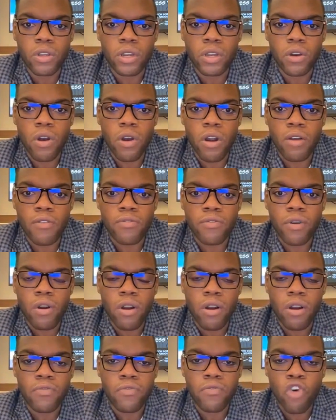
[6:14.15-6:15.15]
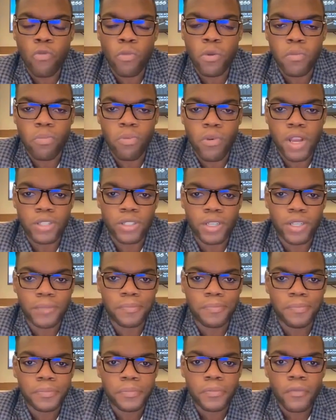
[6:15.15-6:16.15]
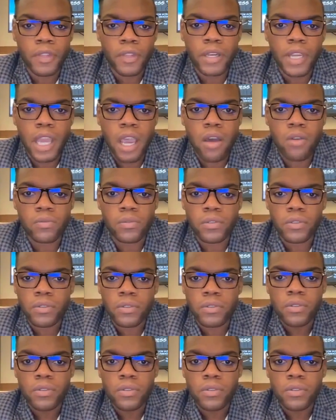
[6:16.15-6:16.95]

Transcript: our former president. Now,